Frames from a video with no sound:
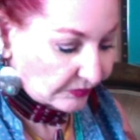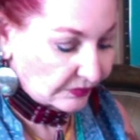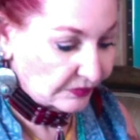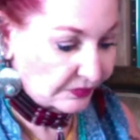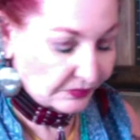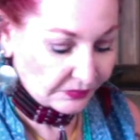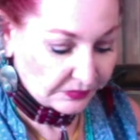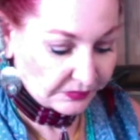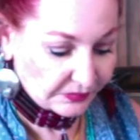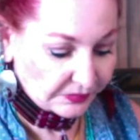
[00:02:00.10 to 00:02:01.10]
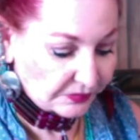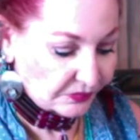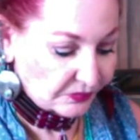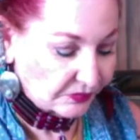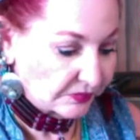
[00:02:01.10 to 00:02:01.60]

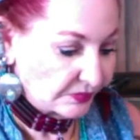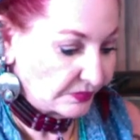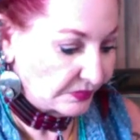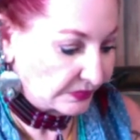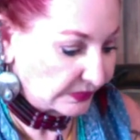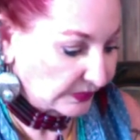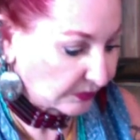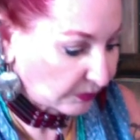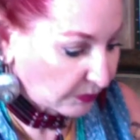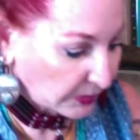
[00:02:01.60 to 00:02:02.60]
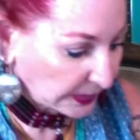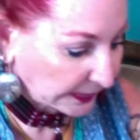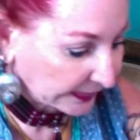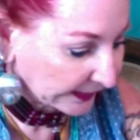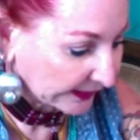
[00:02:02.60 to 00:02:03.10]

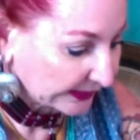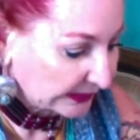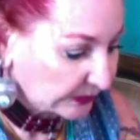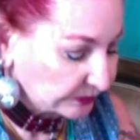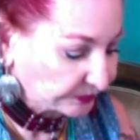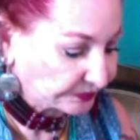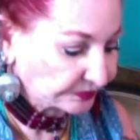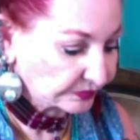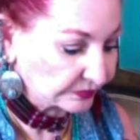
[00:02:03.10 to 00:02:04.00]
(no one is talking)